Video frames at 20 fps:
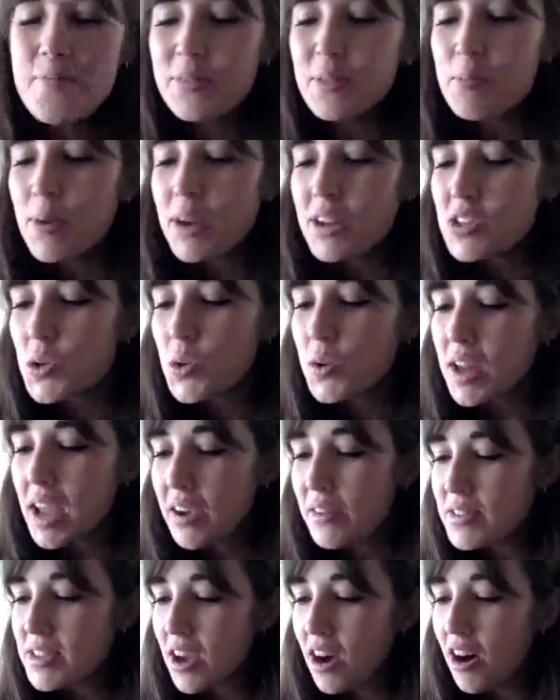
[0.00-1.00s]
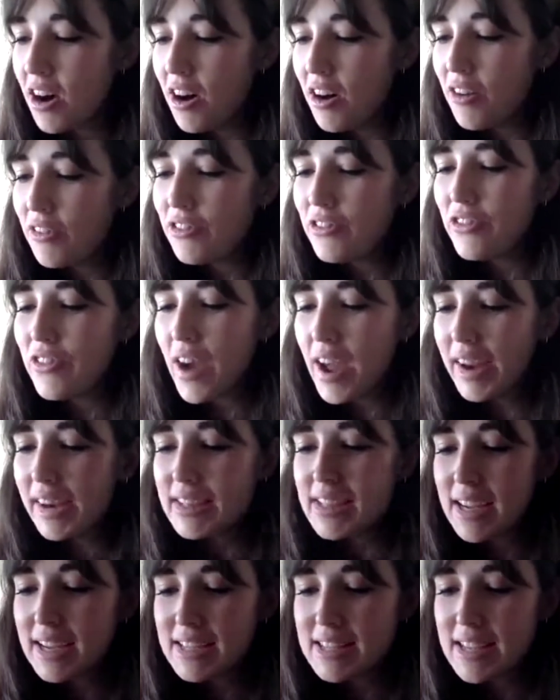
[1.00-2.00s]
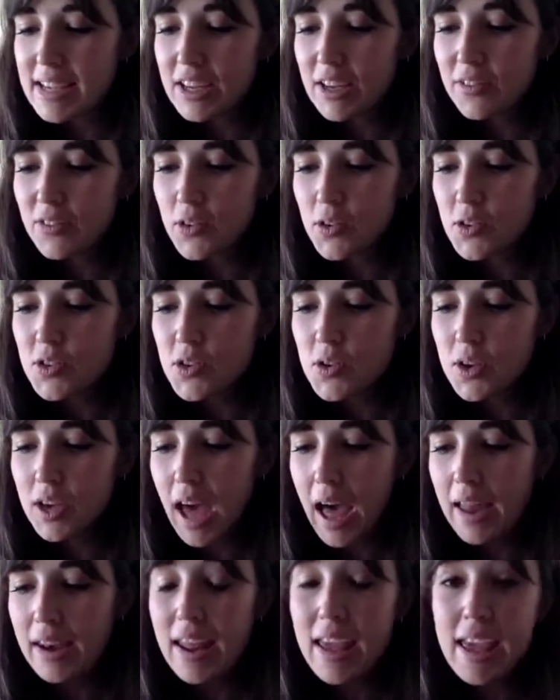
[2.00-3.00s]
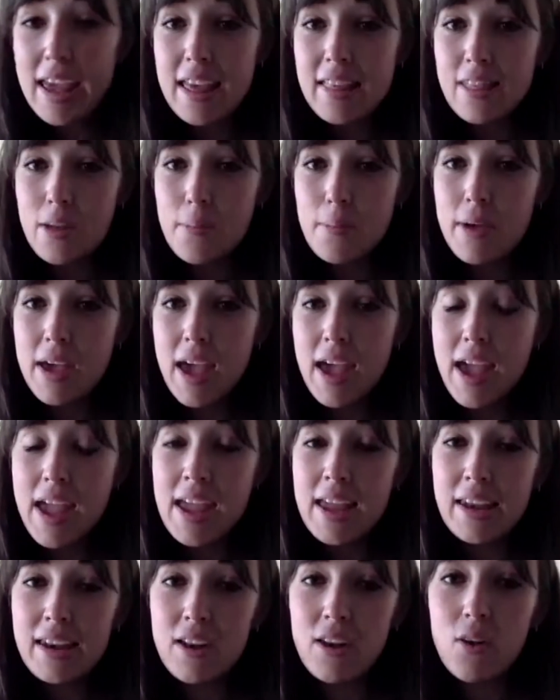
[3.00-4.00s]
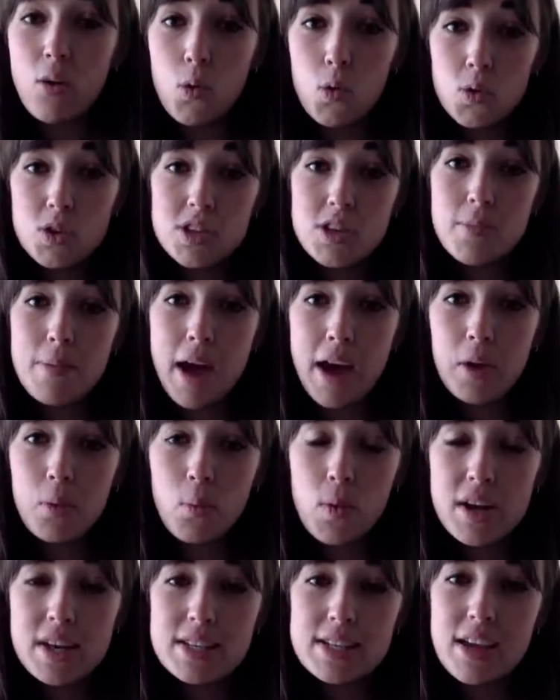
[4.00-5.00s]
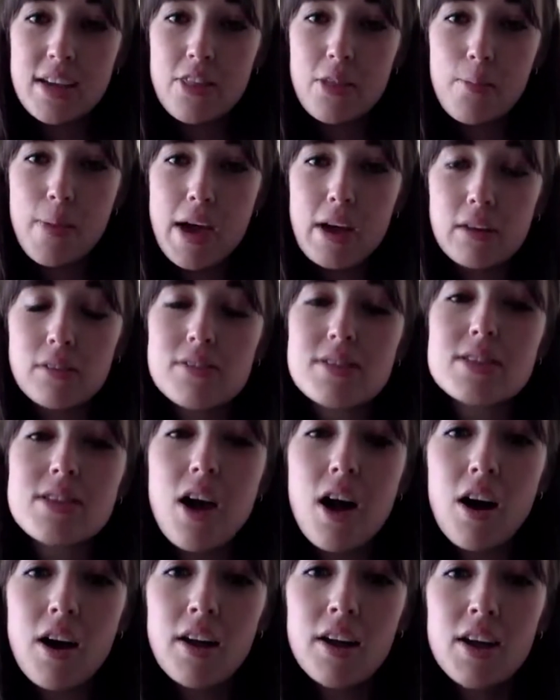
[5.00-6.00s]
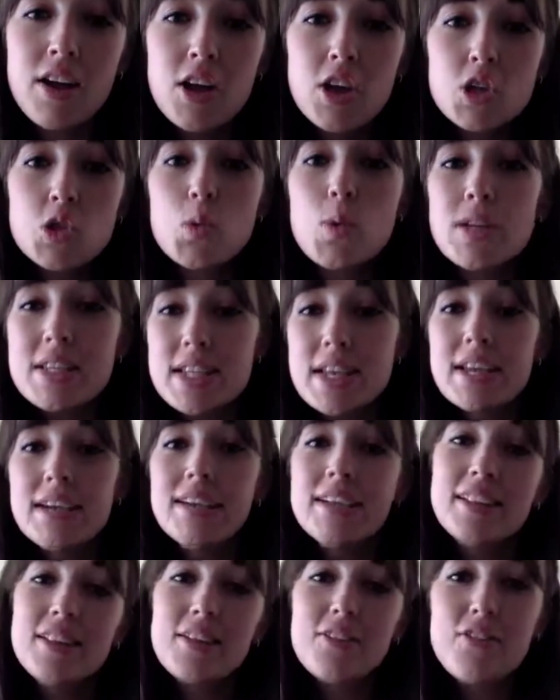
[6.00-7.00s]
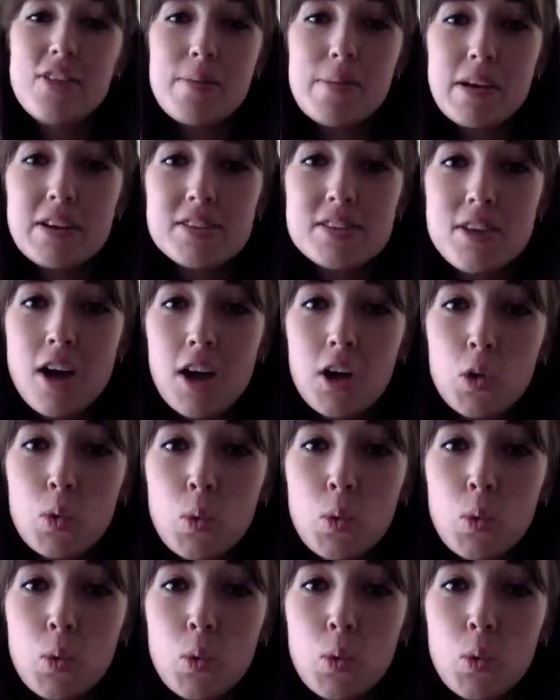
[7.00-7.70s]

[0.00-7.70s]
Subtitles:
But tawny owls are fantastic, and of course you can hear them in autumn and winter. The males start twitting and the females start